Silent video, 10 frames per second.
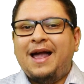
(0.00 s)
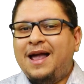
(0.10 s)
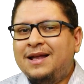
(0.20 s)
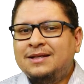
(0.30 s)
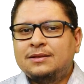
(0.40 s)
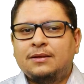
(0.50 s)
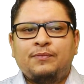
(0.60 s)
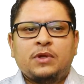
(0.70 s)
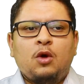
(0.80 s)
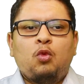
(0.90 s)
And
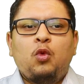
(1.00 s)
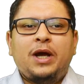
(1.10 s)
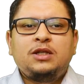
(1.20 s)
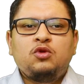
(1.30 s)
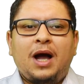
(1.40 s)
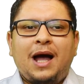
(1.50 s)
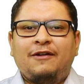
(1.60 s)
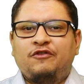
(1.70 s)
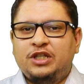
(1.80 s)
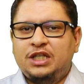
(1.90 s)
when you
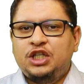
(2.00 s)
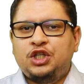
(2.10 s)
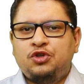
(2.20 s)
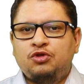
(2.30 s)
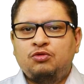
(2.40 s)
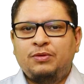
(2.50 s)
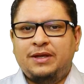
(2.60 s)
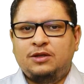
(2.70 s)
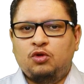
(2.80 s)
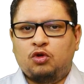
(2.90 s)
have an issue
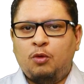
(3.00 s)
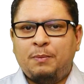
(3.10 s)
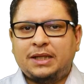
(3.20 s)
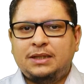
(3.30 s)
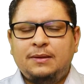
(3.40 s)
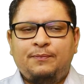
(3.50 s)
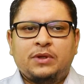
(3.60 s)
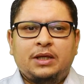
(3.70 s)
within your company,